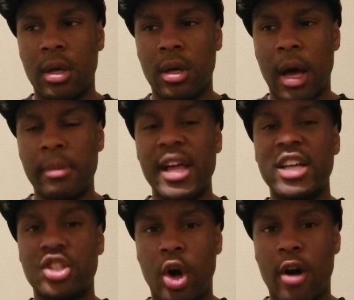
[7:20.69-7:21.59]
I'm glad
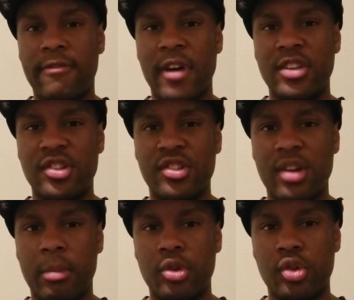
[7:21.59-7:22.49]
Scarface is
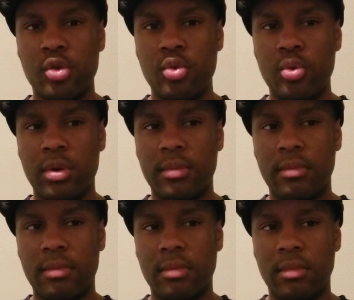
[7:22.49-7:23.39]
number 2,
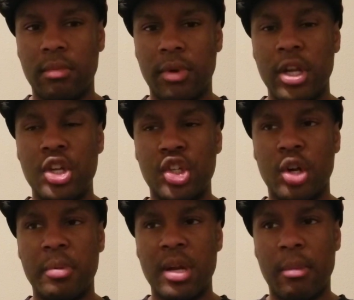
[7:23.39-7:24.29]
but he should
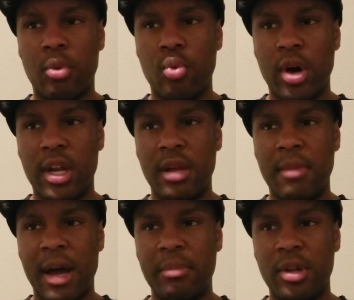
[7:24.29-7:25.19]
have been number 1 in
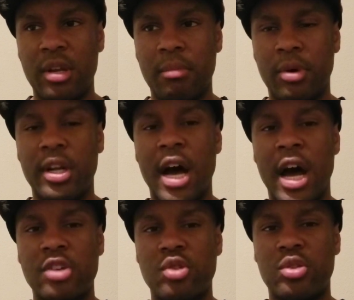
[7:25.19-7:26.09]
my opinion. But
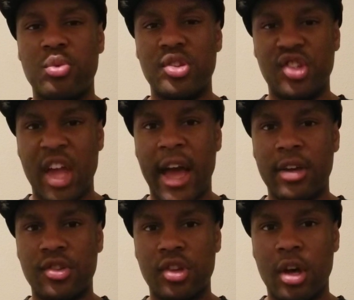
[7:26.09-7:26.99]
Andre 3
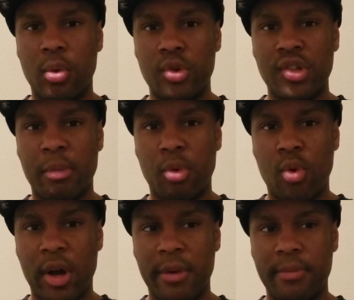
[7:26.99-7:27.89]
Stacks was number 1.